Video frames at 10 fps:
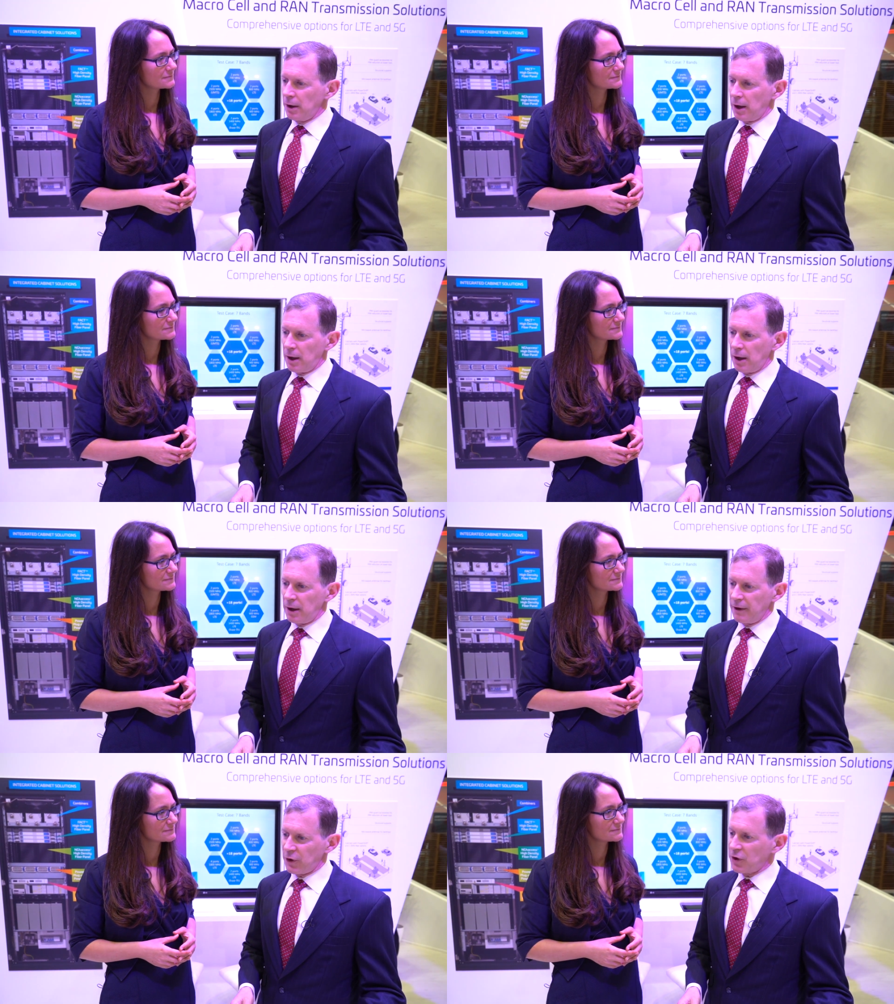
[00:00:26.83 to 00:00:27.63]

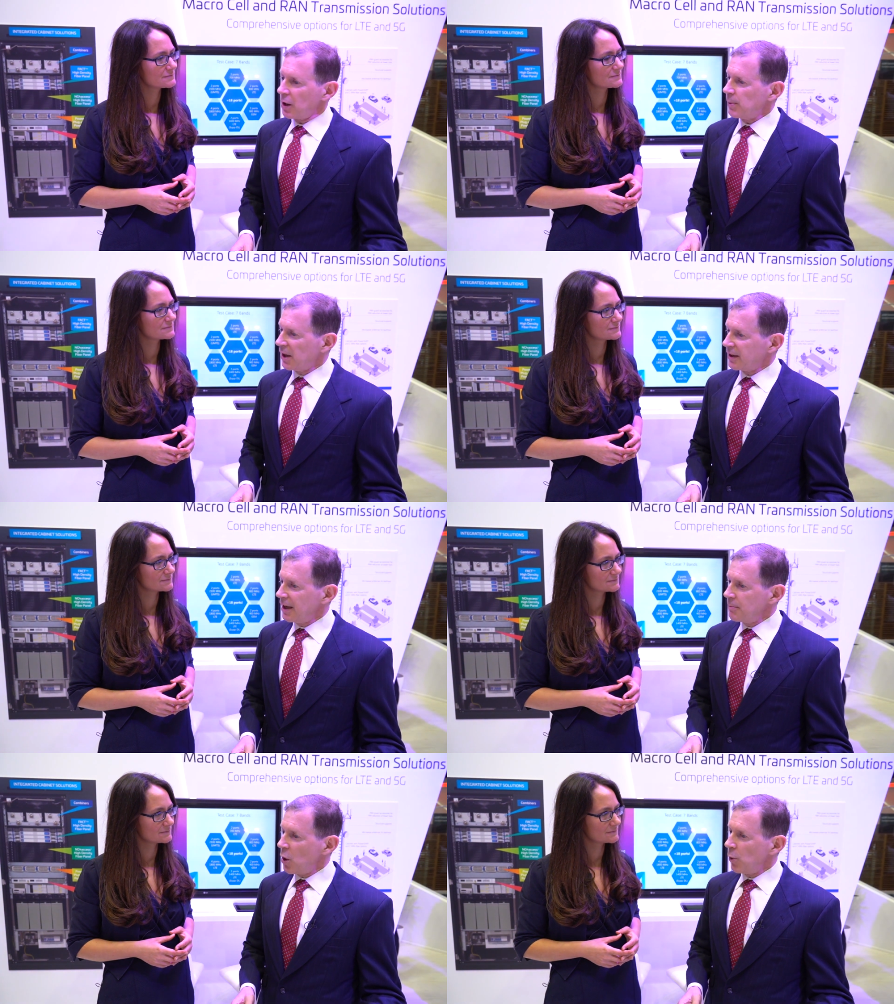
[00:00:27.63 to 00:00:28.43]
Speaker 1: Uh, if you talk about a
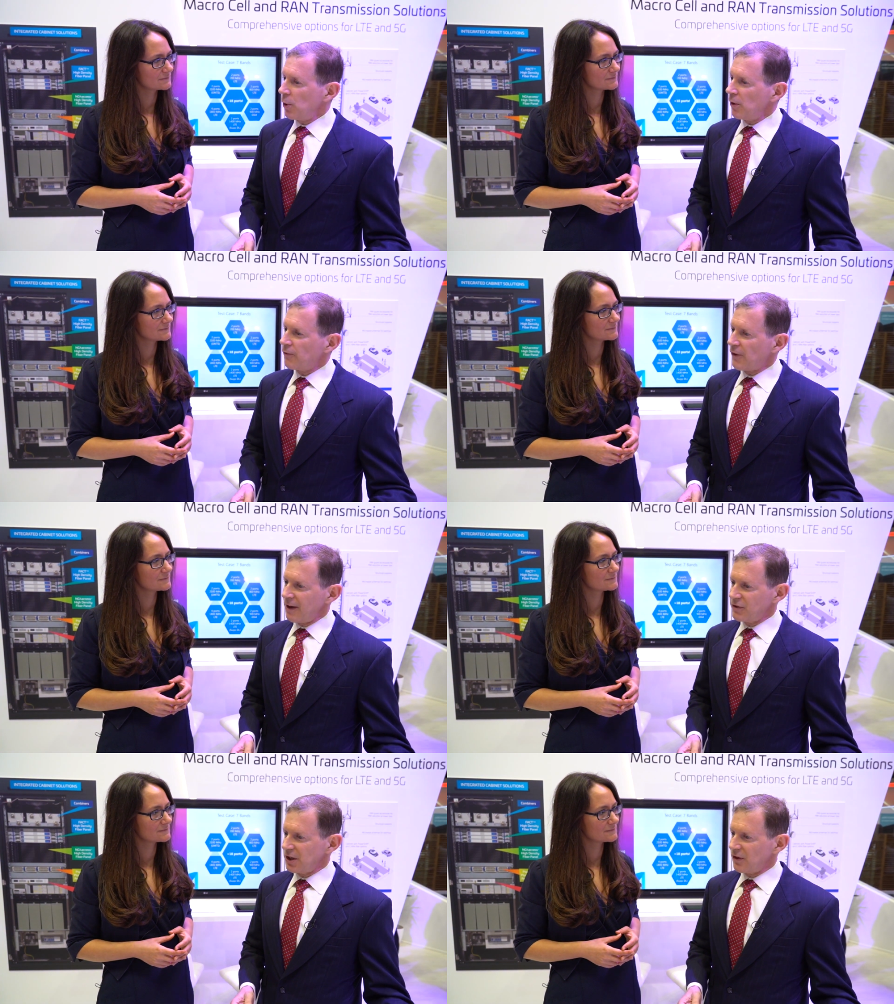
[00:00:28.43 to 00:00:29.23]
T-Mobile,
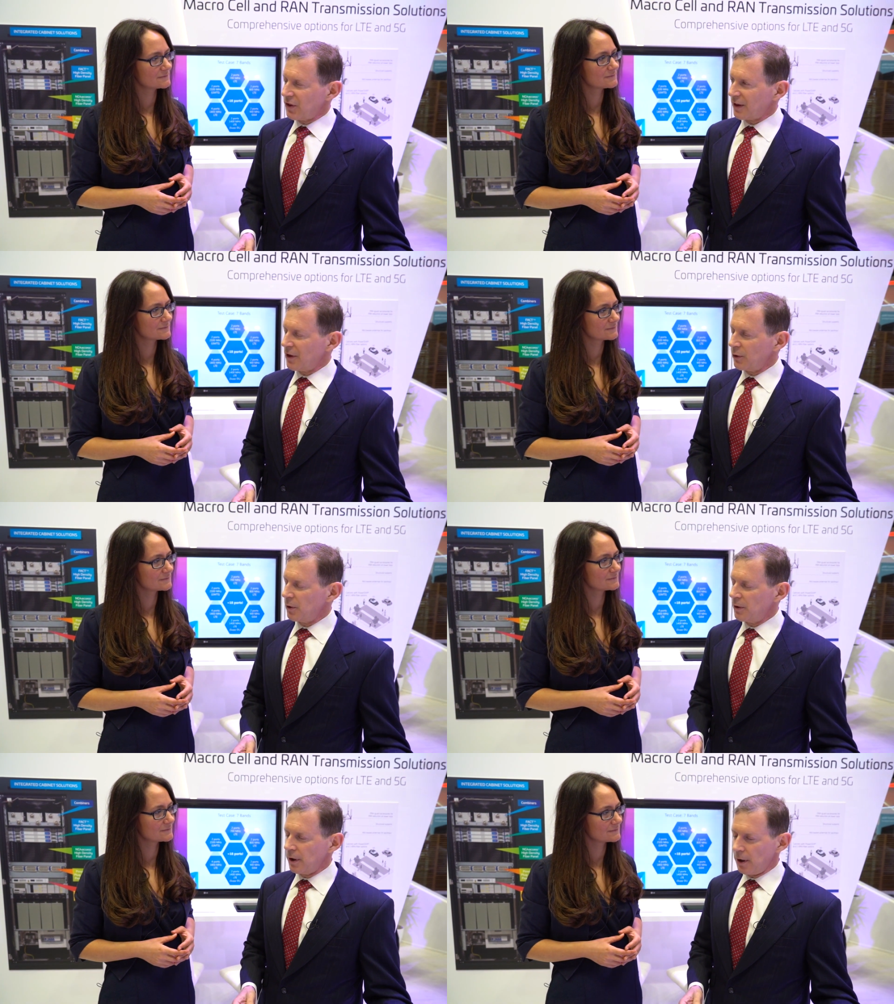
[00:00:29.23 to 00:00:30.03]
5G is
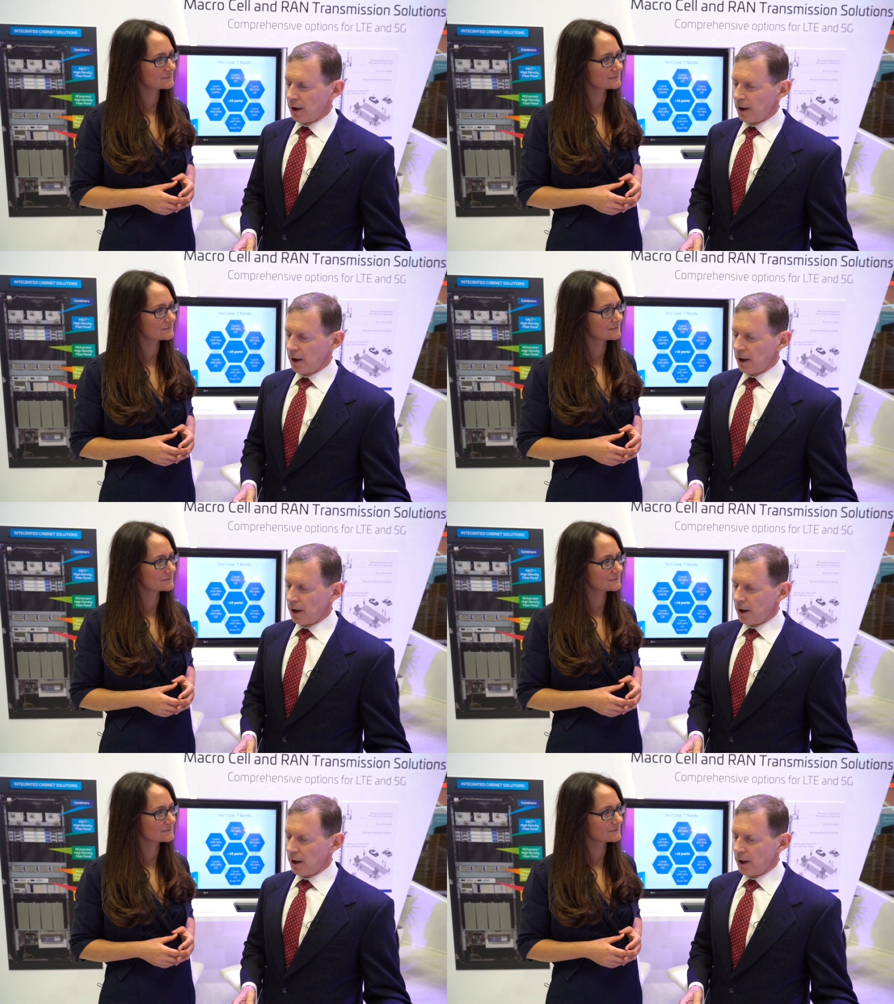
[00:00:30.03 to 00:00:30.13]
600